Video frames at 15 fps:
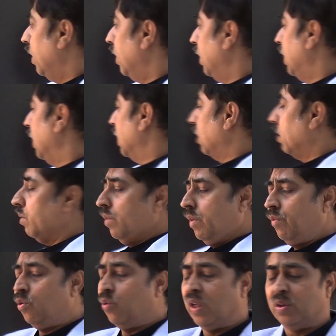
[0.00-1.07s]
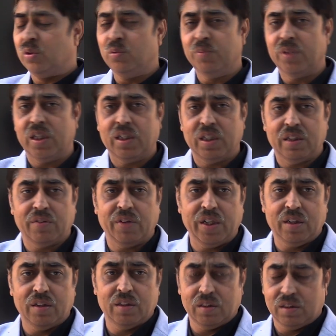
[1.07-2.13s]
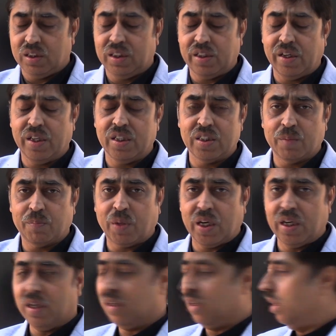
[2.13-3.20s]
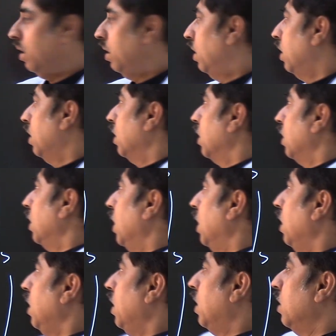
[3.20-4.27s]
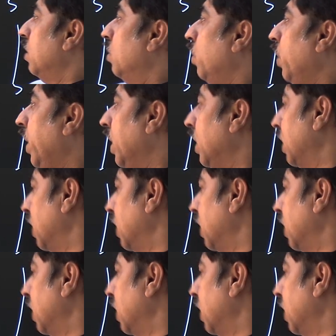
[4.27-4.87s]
This, if you assume that the train is a particle, then it is going in